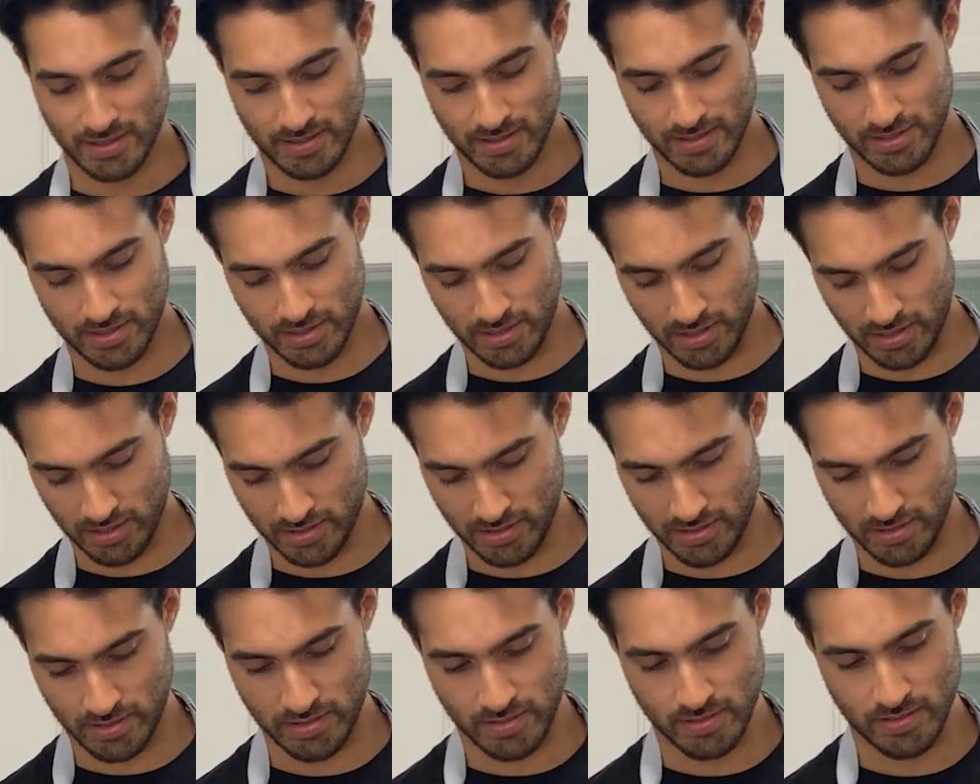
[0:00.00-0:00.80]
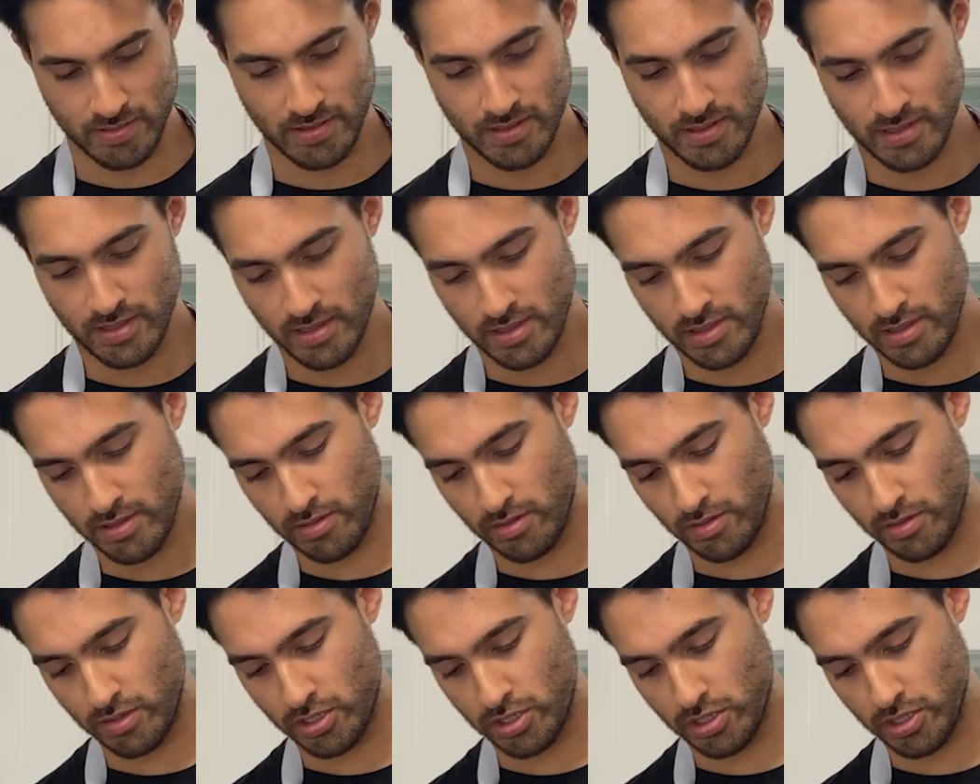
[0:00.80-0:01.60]
So
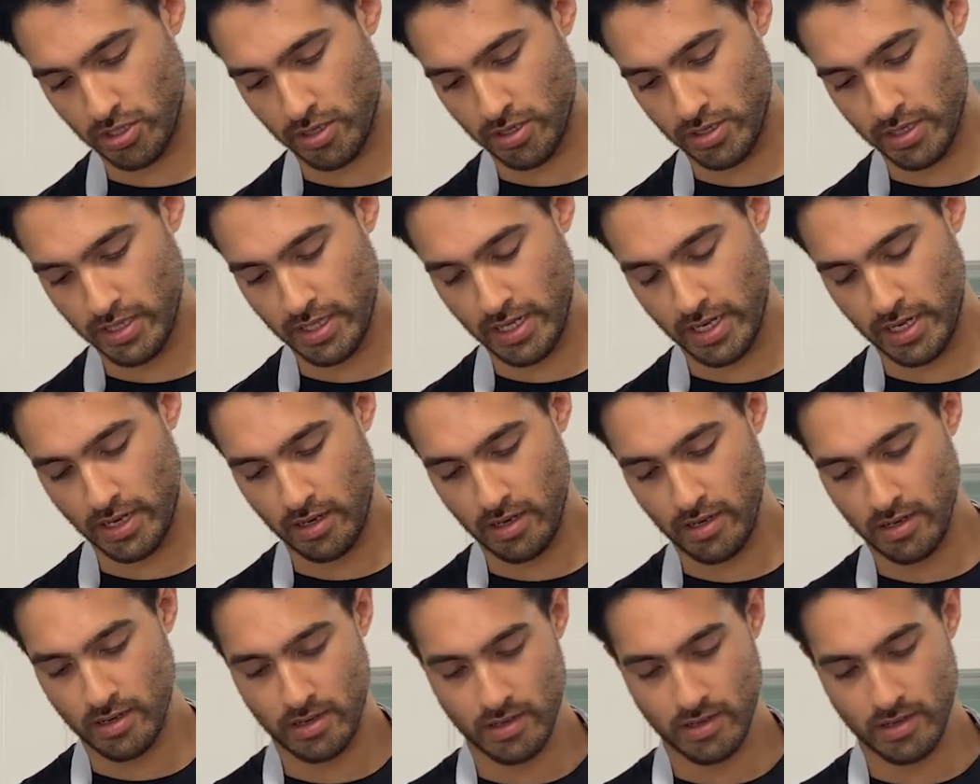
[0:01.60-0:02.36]
throw the sugar in there